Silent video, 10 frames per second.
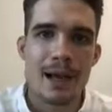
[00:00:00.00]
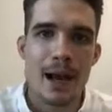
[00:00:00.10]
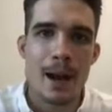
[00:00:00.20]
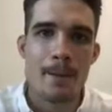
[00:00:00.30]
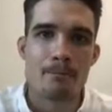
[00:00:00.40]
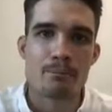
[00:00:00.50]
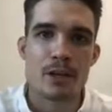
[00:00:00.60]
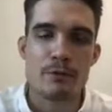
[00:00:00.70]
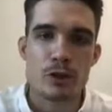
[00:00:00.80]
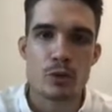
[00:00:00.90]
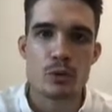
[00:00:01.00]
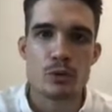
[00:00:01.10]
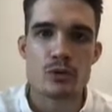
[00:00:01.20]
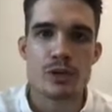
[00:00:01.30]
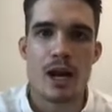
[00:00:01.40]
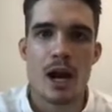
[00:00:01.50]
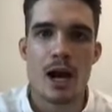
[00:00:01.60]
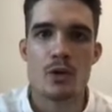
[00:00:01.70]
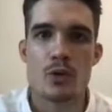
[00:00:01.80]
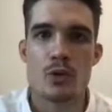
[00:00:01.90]
officials
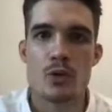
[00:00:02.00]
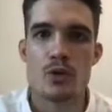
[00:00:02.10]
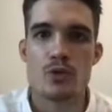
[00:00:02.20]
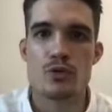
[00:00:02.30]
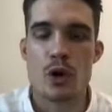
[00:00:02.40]
who